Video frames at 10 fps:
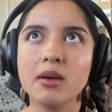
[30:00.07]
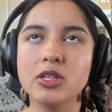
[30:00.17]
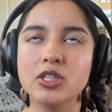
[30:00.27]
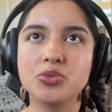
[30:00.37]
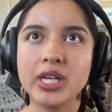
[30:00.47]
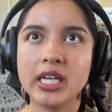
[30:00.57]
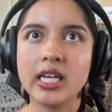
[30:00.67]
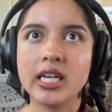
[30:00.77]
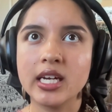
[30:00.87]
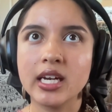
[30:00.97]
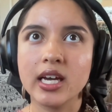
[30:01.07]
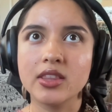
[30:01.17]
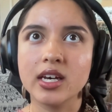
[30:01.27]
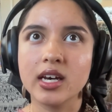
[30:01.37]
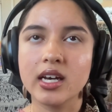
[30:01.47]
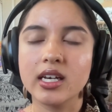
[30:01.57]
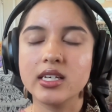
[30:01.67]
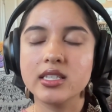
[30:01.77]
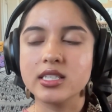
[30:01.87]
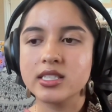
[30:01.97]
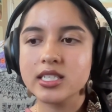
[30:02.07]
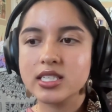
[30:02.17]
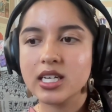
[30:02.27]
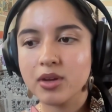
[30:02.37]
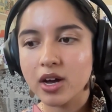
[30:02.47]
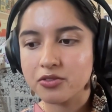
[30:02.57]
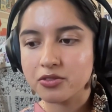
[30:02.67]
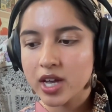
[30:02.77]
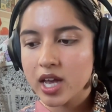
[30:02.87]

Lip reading: between the system of